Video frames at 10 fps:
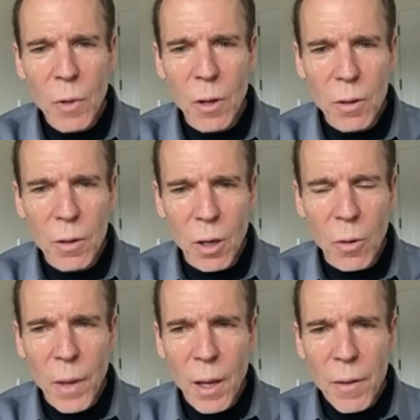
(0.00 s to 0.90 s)
other you
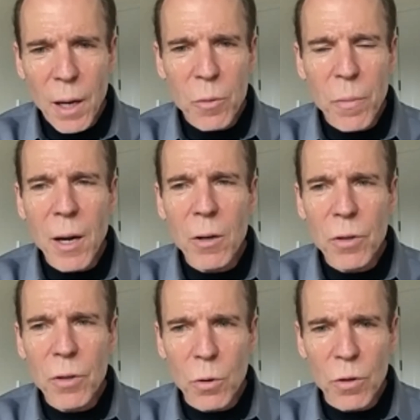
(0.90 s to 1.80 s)
know that it's better
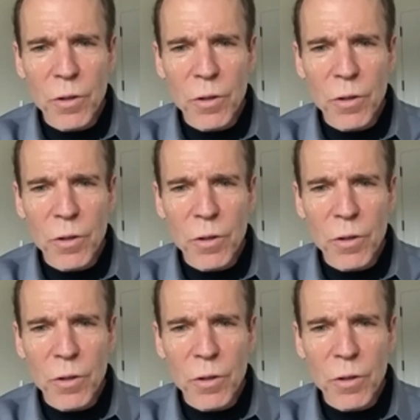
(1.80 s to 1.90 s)
to use a